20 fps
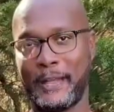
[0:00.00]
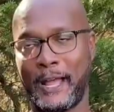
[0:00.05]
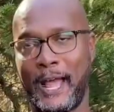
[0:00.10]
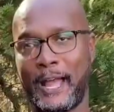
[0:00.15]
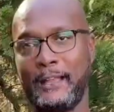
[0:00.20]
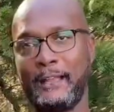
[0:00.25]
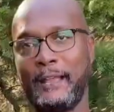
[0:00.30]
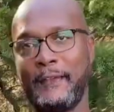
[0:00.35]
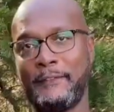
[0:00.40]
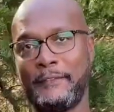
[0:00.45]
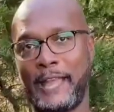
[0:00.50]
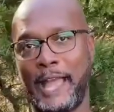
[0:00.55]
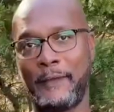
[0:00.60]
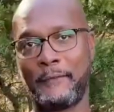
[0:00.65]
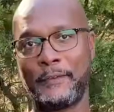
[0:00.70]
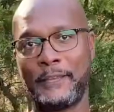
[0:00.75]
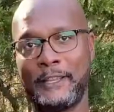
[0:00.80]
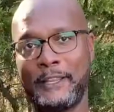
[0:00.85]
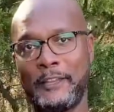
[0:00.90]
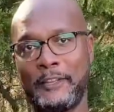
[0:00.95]
I love
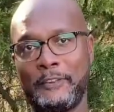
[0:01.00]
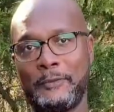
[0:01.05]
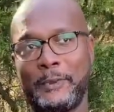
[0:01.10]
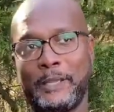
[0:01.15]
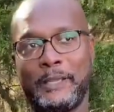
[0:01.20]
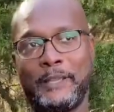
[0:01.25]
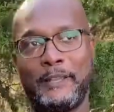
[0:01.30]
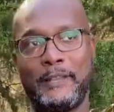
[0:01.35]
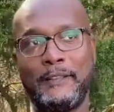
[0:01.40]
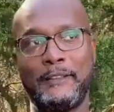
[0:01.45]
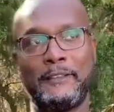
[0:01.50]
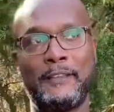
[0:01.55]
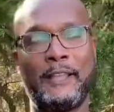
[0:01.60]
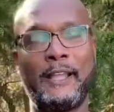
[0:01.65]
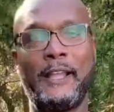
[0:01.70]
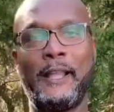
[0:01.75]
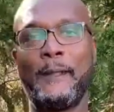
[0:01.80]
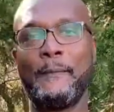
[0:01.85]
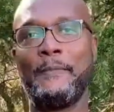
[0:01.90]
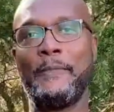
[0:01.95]
daffodils because
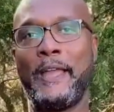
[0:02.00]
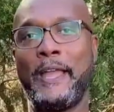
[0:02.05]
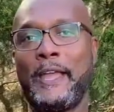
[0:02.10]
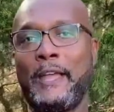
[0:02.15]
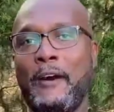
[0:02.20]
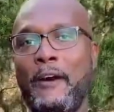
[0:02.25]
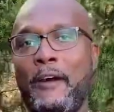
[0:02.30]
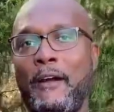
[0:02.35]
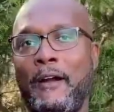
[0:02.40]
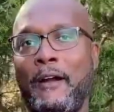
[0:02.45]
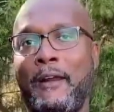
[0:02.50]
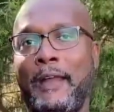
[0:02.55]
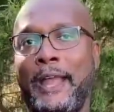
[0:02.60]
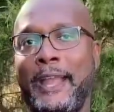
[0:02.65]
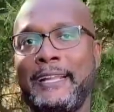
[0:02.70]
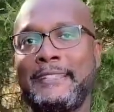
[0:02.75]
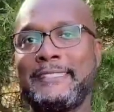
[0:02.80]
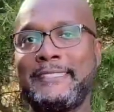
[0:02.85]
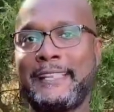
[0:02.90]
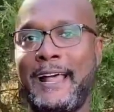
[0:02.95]
they are
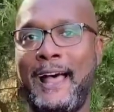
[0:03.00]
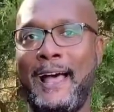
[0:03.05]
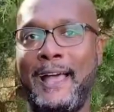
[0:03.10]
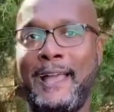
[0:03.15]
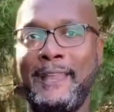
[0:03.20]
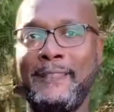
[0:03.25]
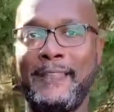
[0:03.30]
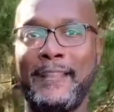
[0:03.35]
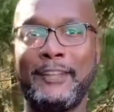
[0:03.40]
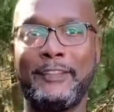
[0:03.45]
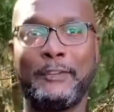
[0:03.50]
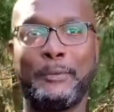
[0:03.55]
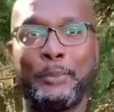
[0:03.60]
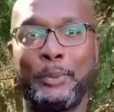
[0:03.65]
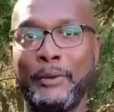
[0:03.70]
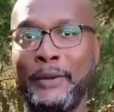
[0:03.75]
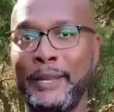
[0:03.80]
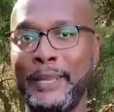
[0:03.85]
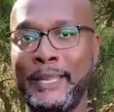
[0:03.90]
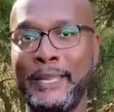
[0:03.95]
a sign that
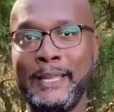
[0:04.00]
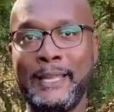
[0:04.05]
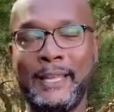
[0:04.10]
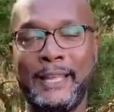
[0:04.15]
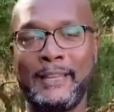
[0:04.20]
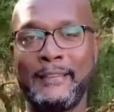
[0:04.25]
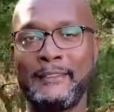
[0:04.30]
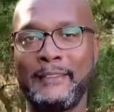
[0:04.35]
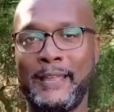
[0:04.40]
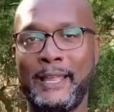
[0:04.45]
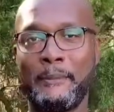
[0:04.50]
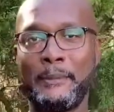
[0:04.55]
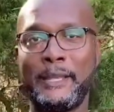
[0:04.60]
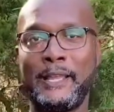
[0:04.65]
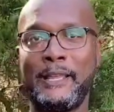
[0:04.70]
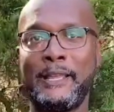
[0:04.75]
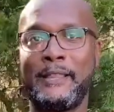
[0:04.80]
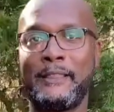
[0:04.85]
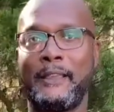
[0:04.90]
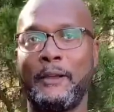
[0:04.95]
spring is imminent.